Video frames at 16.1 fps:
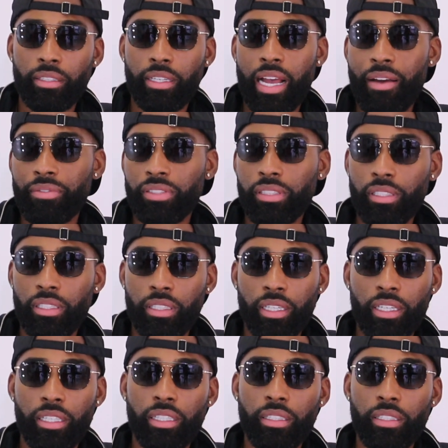Obviously the
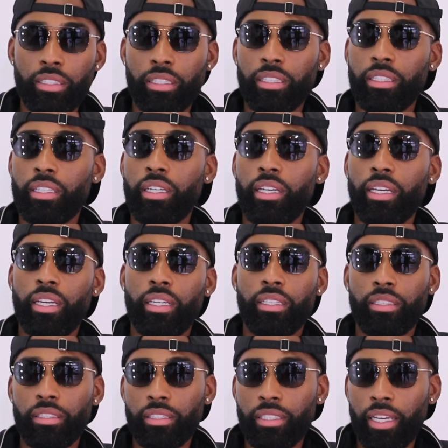color and
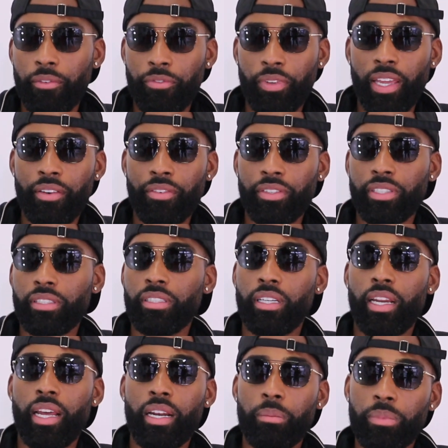the flavor is
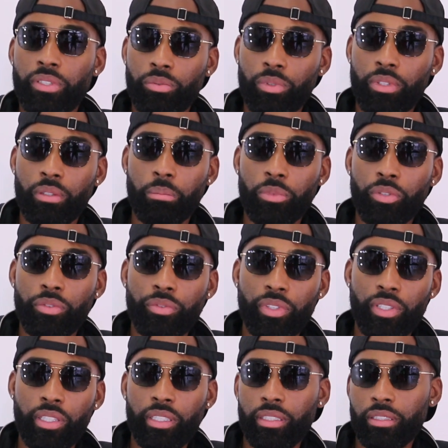synonymous with the
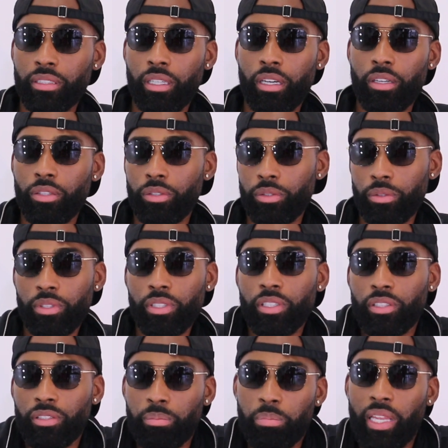movie because the whole,
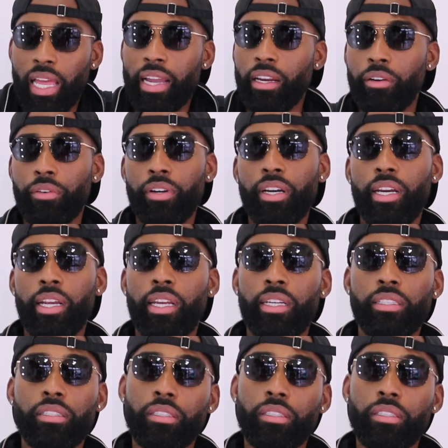it's black and red.